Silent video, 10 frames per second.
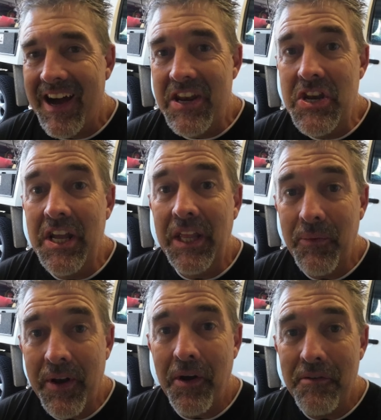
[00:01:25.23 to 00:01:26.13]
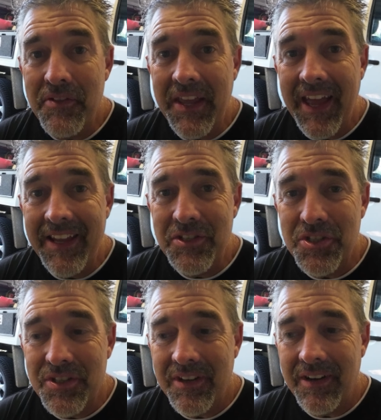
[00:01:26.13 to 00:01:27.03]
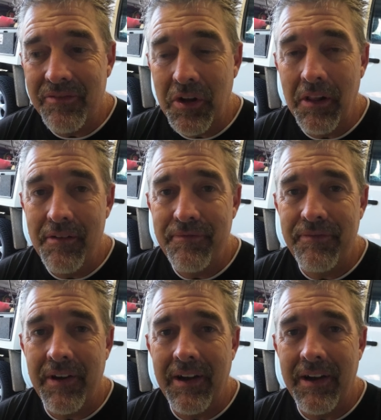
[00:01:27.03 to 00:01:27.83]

Nearly went over the edge of a cliff.